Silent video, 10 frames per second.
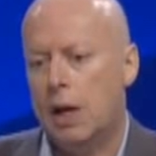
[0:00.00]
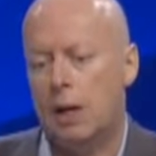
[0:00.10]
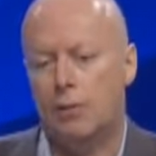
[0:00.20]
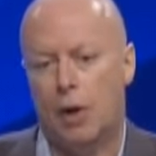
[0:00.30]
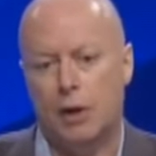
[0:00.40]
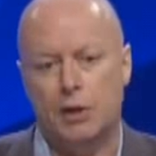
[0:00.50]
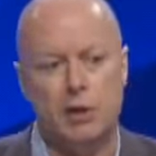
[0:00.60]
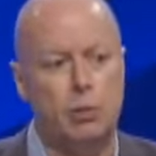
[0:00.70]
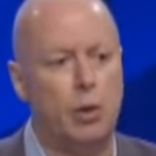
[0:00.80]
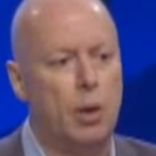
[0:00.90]
and
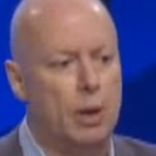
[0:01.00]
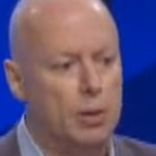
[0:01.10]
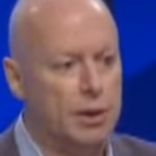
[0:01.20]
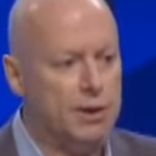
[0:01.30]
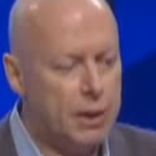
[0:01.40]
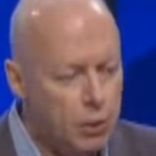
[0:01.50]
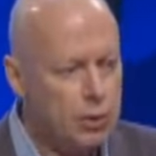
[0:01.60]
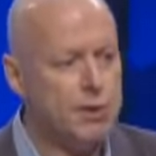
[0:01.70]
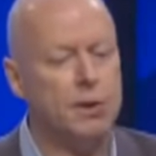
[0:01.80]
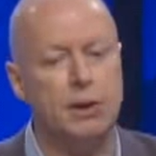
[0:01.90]
viruses, and we were able to
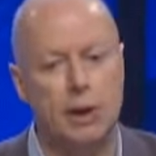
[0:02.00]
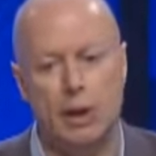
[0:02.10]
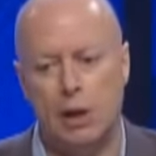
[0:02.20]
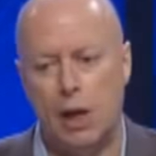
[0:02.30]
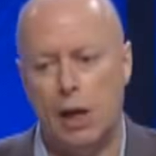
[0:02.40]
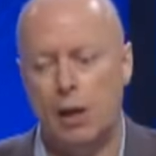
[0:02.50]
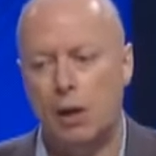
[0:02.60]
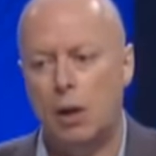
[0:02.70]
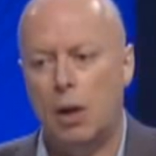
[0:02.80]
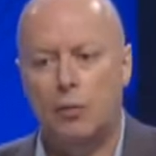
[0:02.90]
sequence the DNA
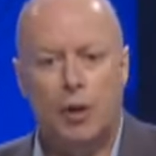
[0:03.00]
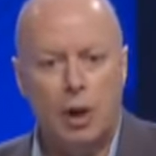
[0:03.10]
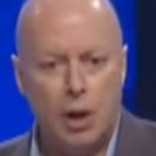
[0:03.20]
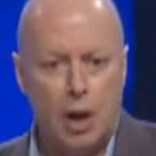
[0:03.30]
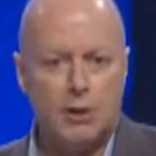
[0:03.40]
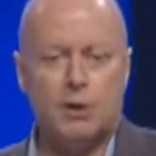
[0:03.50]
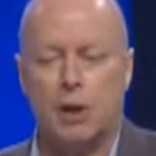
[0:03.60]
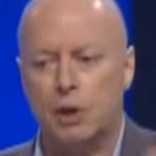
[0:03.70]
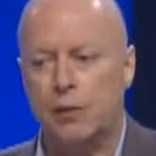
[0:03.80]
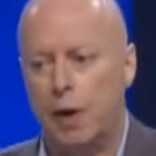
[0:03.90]
of the last
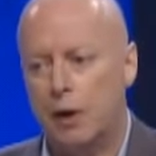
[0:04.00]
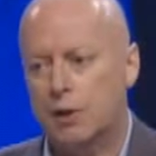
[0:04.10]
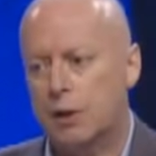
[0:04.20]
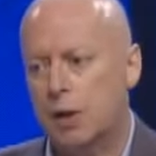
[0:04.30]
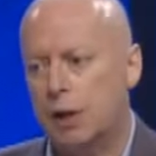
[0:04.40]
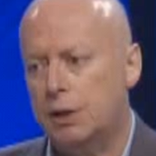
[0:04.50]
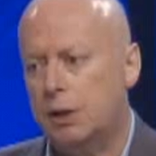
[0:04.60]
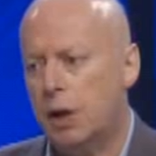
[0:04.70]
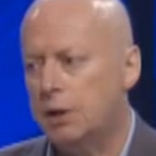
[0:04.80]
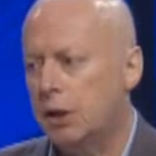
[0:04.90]
such virus in
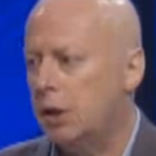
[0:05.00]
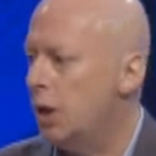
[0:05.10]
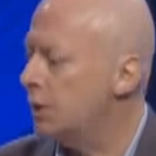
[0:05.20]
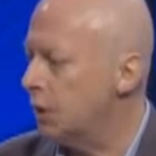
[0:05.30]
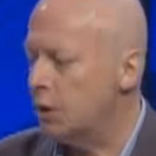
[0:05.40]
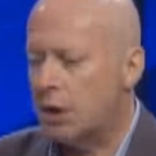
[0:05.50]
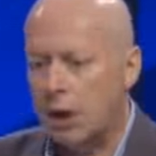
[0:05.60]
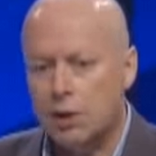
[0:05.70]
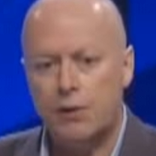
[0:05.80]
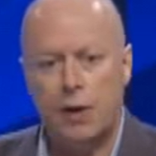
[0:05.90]
1919, didn't
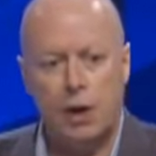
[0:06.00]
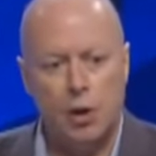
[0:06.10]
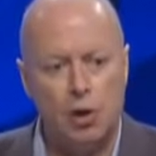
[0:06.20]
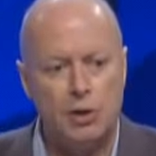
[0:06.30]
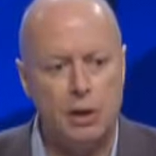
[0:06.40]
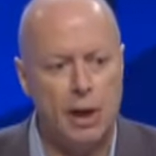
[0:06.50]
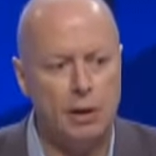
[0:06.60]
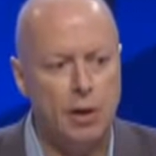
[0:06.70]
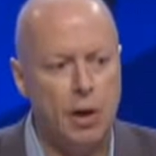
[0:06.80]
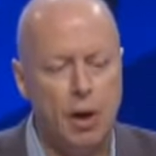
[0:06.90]
take us very long to
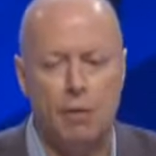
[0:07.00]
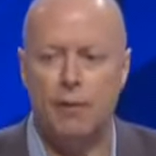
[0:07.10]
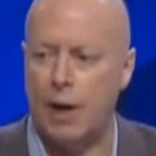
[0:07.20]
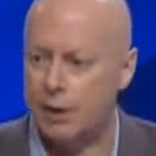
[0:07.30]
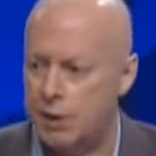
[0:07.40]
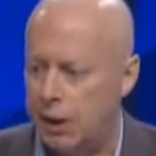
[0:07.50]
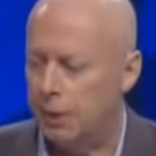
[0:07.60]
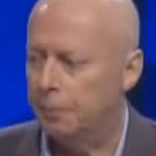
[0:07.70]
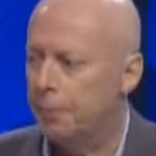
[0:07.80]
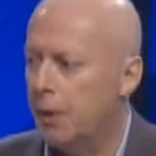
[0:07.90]
get a
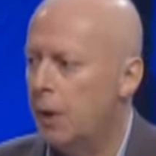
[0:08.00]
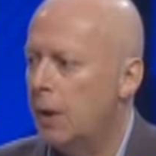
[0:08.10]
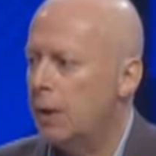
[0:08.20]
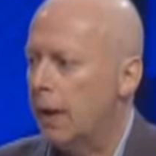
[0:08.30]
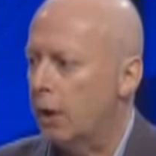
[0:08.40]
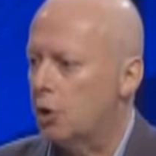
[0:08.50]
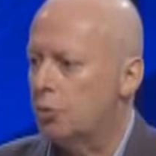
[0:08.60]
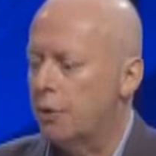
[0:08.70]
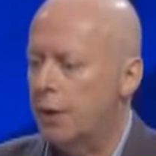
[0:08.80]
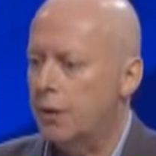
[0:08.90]
vaccine that
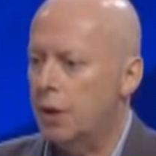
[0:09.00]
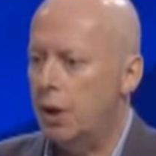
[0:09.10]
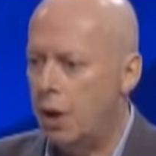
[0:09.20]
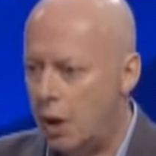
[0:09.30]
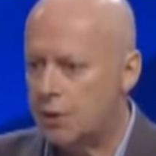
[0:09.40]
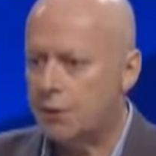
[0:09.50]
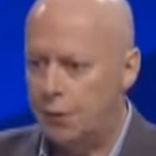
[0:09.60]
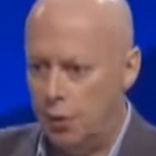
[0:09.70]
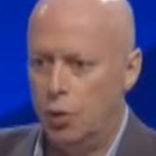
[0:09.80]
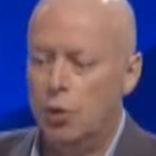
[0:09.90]
could prevent the
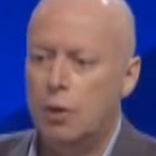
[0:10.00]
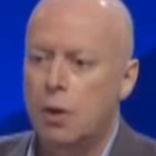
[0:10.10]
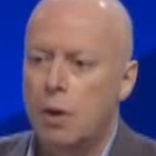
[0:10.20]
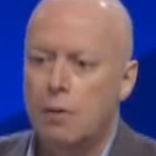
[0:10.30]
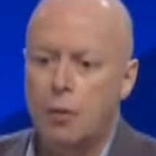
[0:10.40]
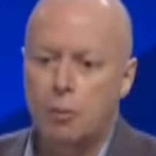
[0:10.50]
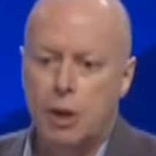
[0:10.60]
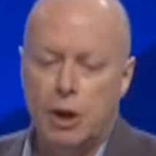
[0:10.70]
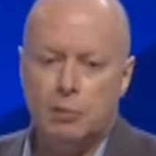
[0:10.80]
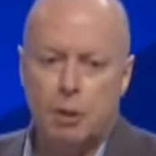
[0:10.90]
last flu from
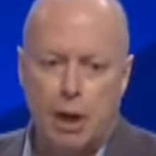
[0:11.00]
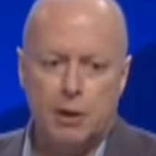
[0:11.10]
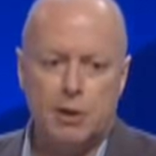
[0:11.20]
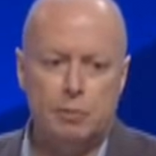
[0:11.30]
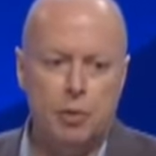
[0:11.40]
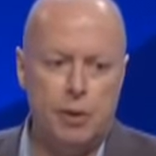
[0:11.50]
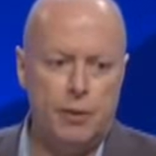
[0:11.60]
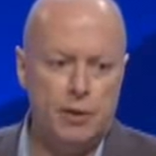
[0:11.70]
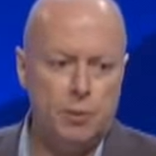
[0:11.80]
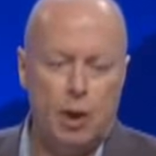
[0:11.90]
being as bad as the
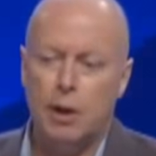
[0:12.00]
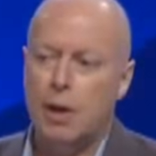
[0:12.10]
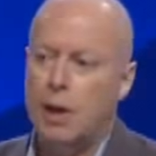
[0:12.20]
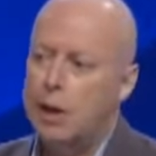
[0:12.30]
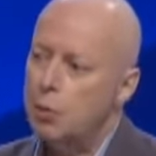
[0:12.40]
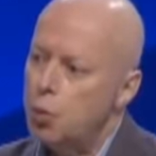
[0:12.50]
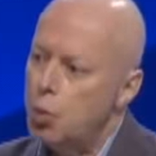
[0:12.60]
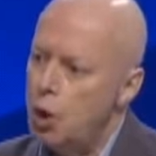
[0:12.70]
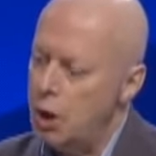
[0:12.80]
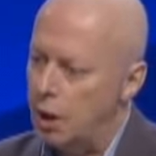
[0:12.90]
previous one. It
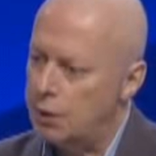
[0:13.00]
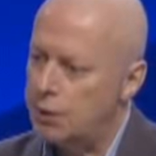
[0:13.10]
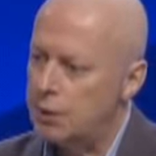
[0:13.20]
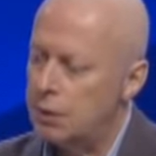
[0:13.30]
works.